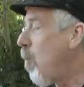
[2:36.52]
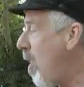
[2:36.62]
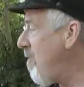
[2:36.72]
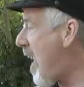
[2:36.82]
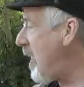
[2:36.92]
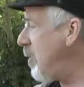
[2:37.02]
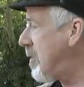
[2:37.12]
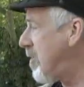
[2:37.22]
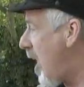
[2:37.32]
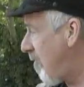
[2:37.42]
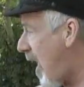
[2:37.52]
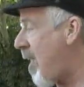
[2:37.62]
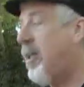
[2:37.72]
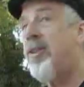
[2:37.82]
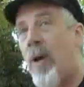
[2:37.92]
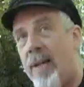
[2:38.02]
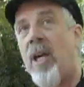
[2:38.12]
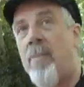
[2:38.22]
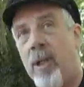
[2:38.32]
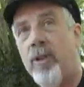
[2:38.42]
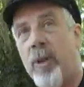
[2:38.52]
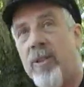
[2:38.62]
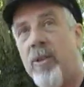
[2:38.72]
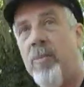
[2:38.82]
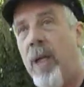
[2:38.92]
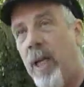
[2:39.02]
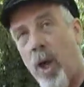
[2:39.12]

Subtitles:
One value is nonviolence or anti-militarism,